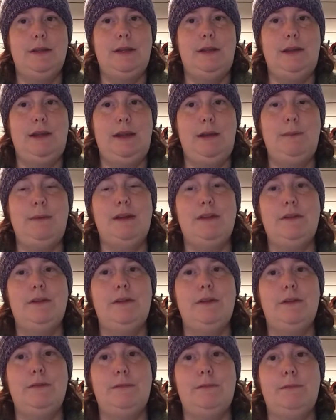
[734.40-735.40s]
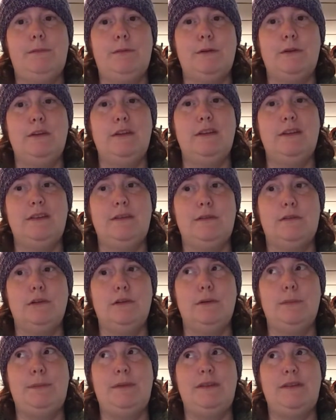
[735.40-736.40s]
email for this
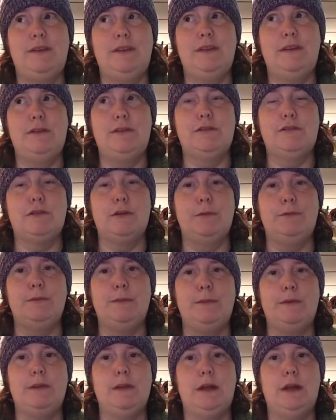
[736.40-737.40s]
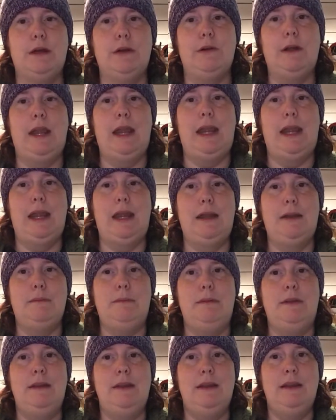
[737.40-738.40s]
group is in the description below,
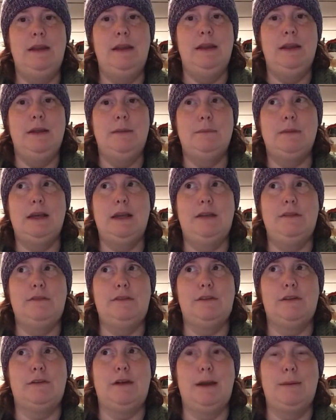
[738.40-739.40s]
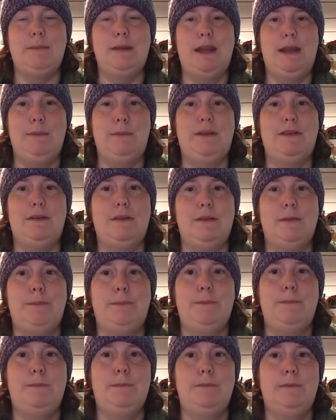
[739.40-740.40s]
and my Instagram name is in the
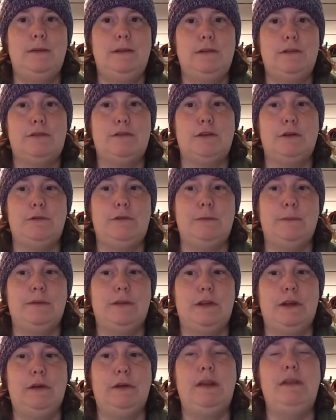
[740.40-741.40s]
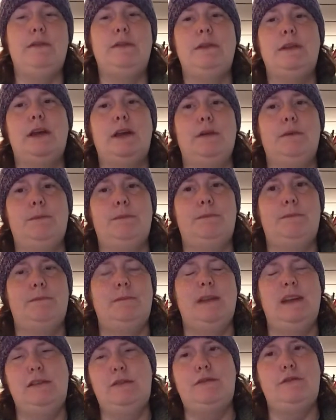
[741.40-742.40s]
description below, even though
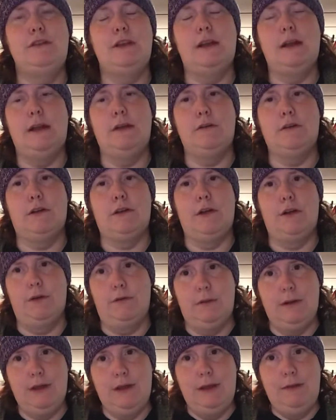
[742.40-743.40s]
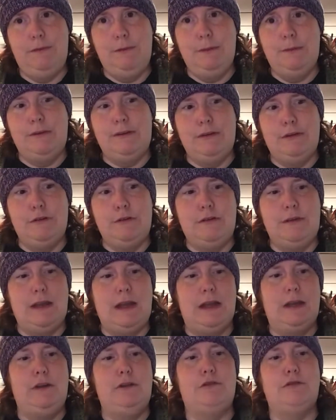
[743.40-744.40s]
it's Jedidragoon. If you search
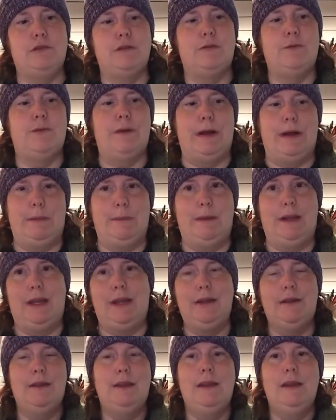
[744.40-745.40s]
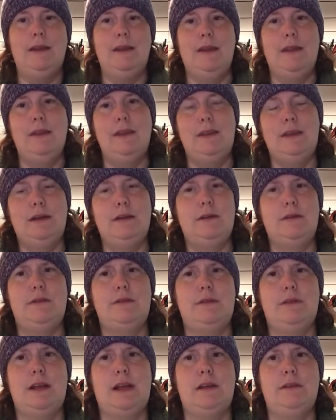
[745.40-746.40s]
that, you should find me.
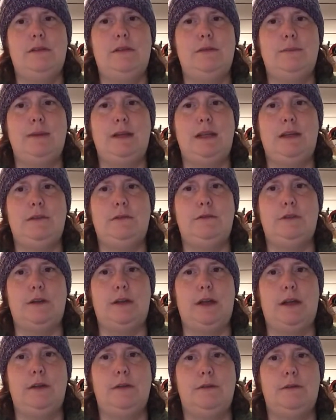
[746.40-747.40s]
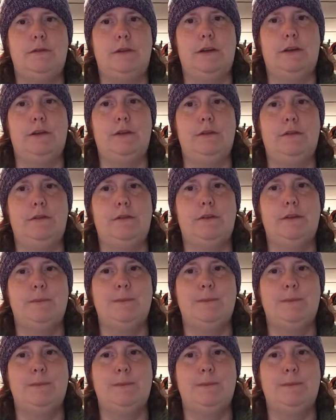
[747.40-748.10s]
There's not too many Jedidragoons.